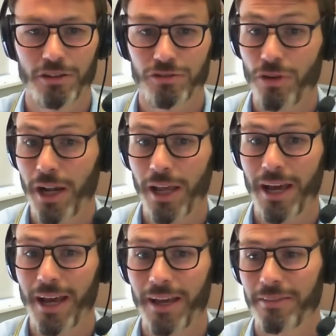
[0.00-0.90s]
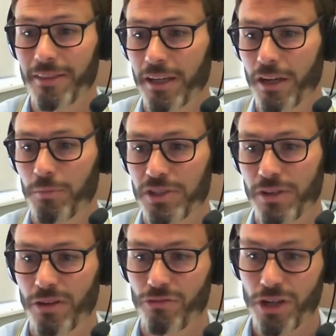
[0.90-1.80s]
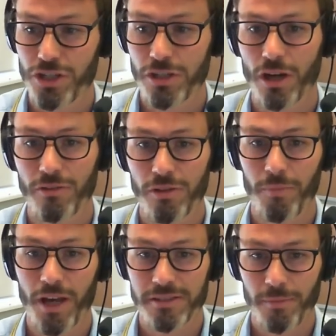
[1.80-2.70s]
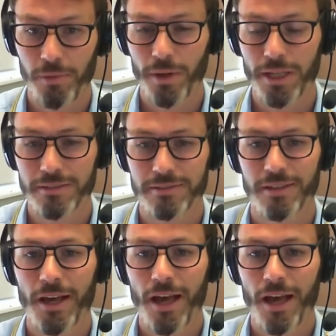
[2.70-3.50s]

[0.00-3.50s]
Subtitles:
Australia and the Indo-Pacific region over the past couple of weeks.